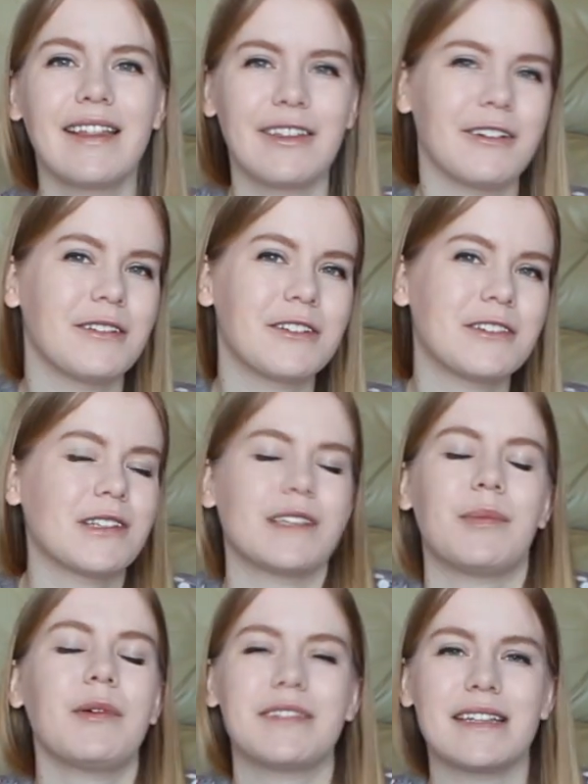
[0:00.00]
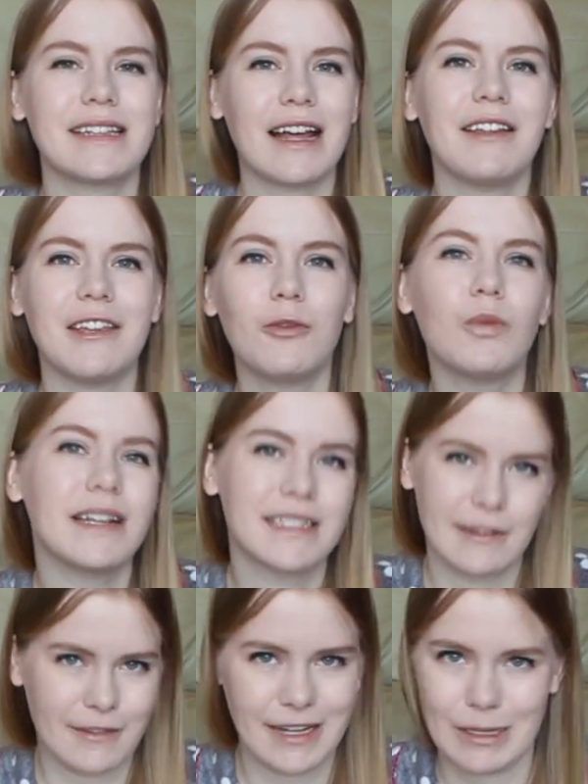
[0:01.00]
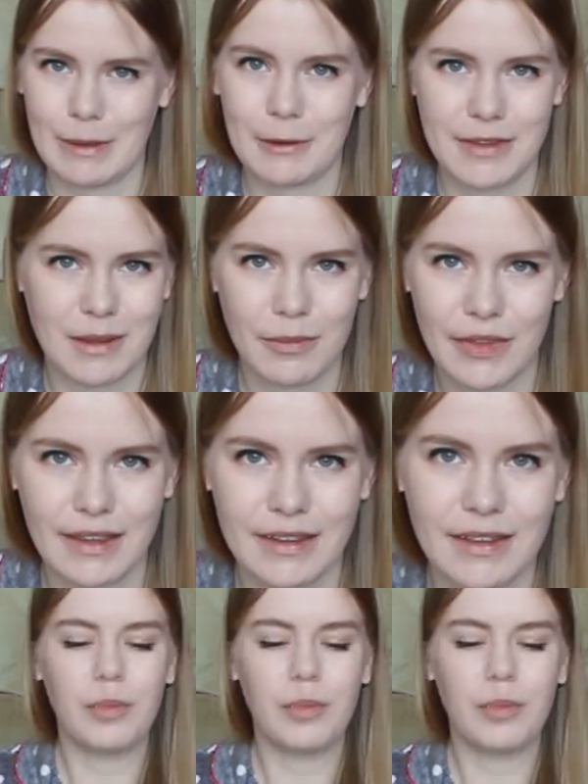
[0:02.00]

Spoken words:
They're supposed to tell you what to think about something.